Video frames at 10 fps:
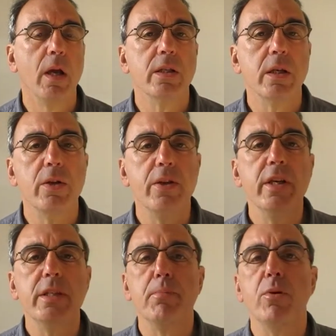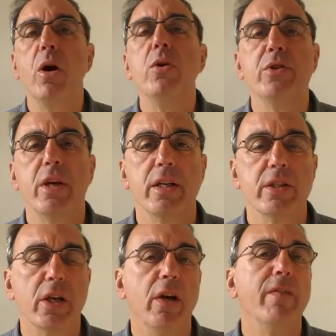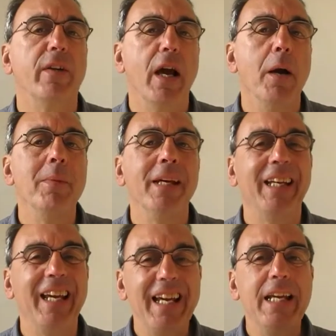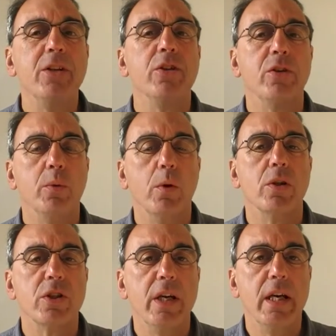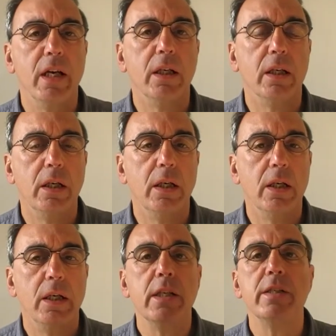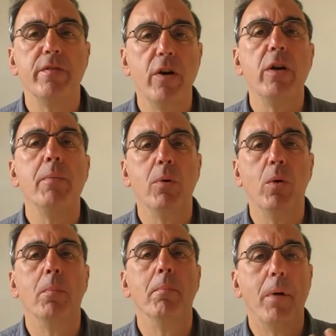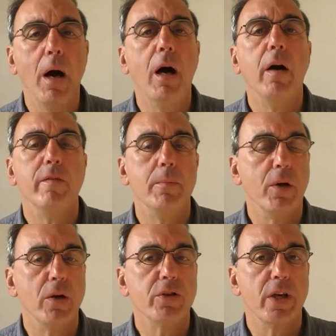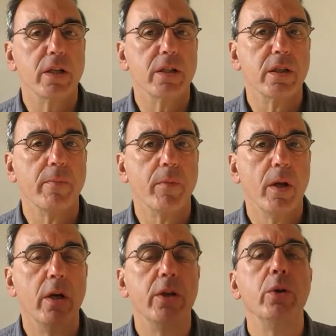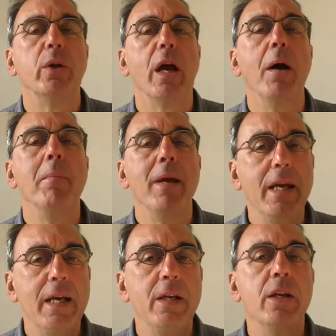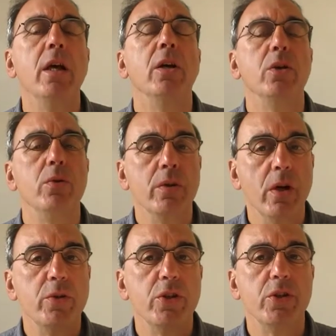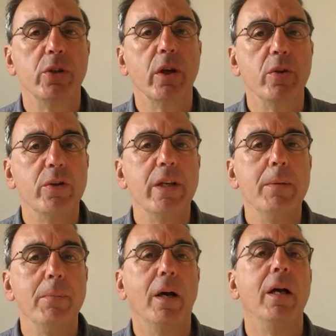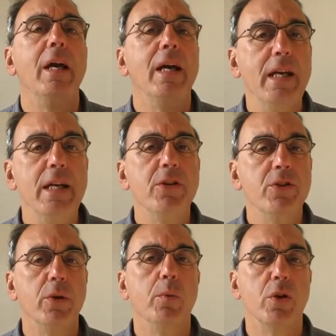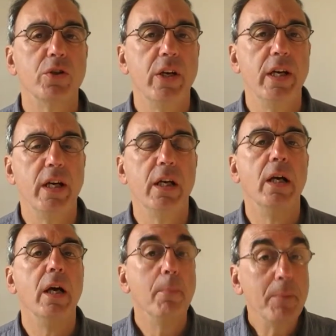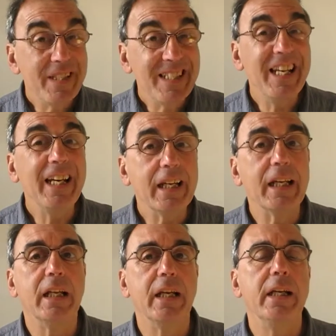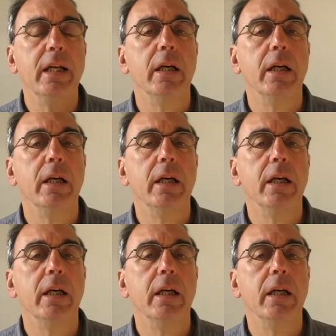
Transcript: So this process of coming into what's here is a very important part of a process. You come in, you notice, you go deeper into what's here, particularly